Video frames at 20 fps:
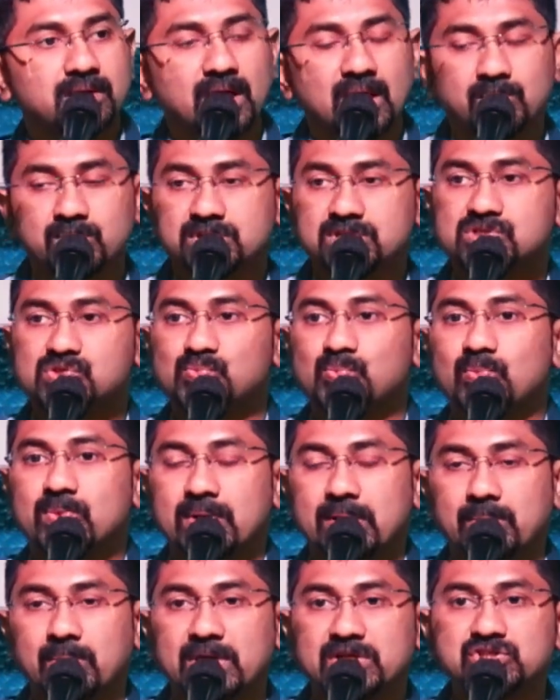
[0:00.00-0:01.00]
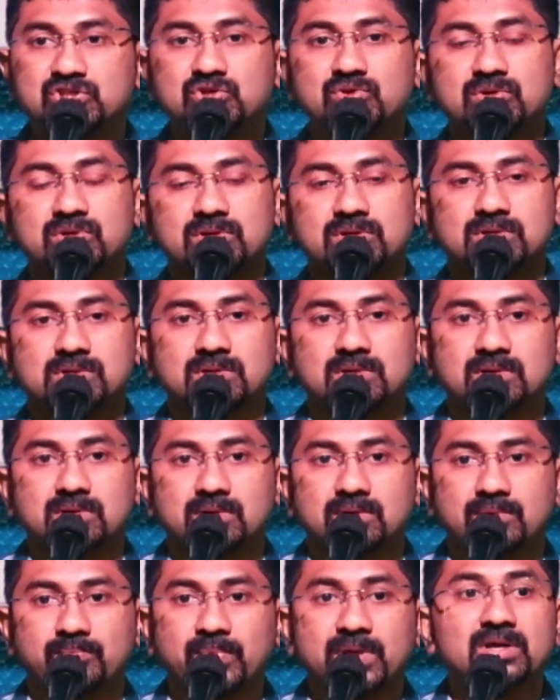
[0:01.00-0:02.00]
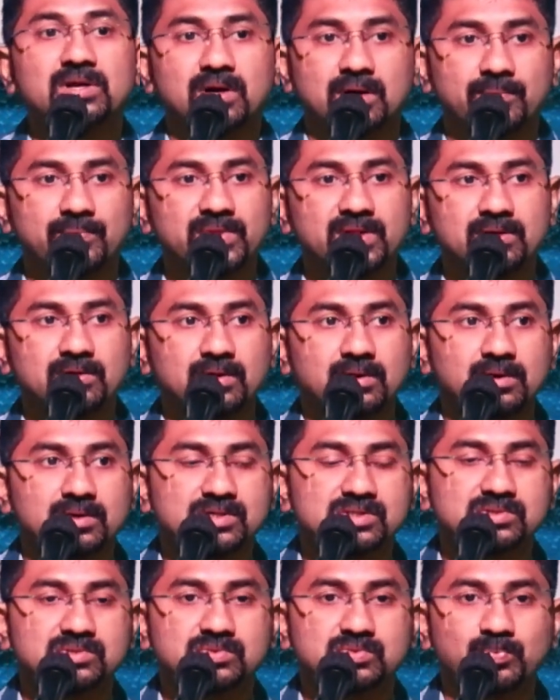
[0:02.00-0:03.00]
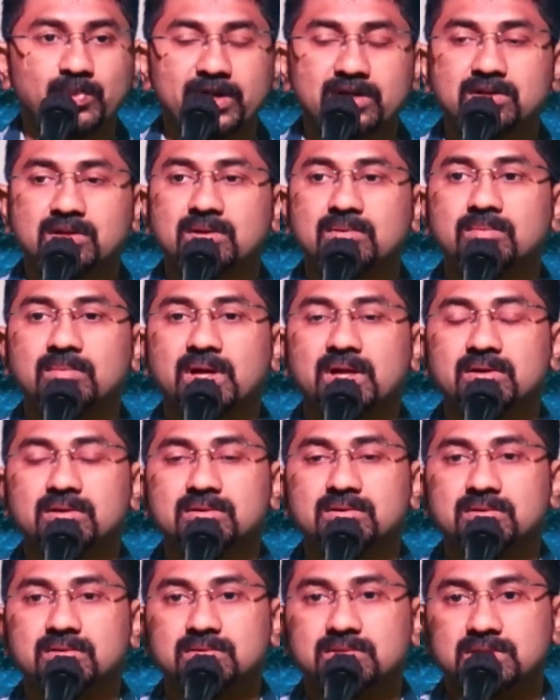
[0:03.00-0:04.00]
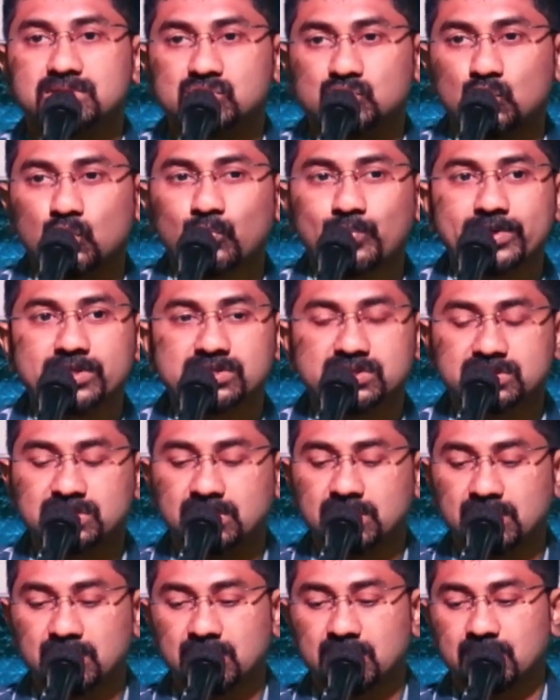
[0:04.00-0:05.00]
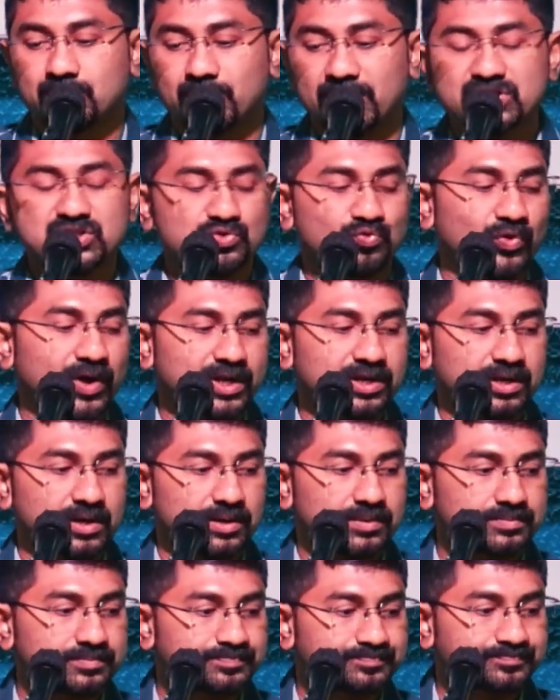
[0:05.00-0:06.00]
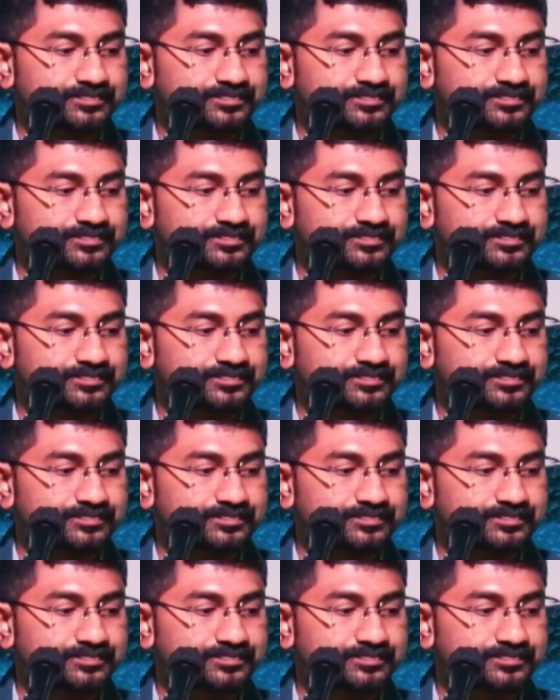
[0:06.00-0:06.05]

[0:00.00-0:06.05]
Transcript: gamut is much bigger the spectrum and the scope is much wider